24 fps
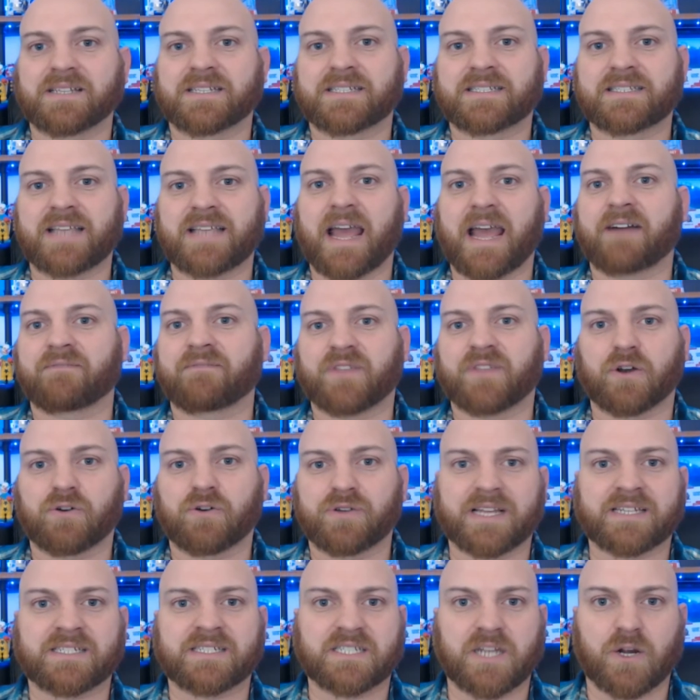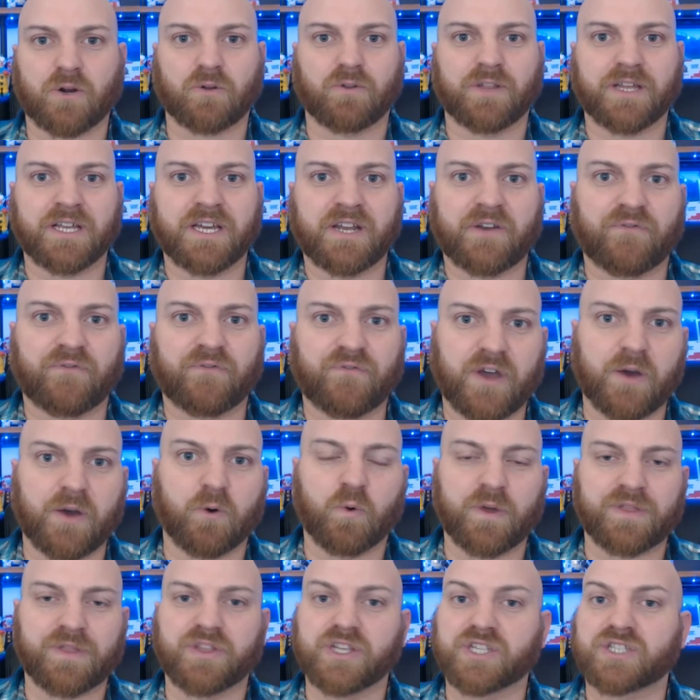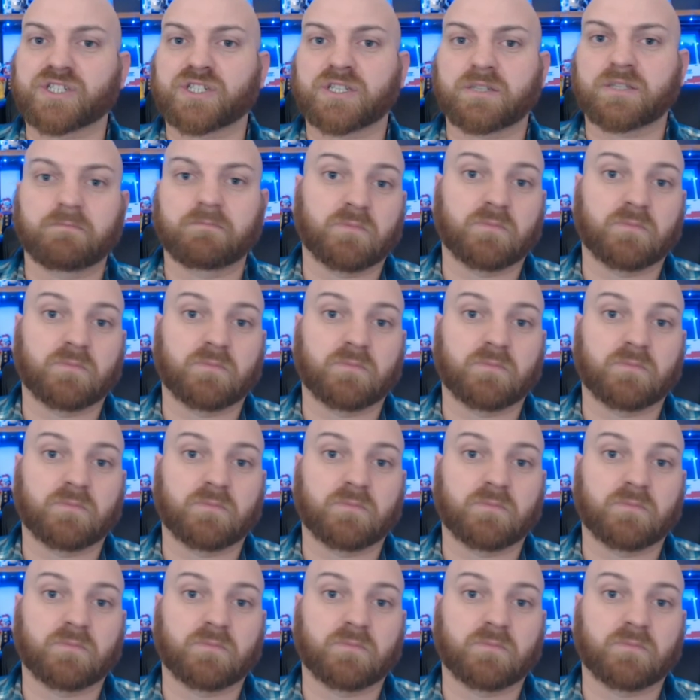staff that are necessarily going to fit with this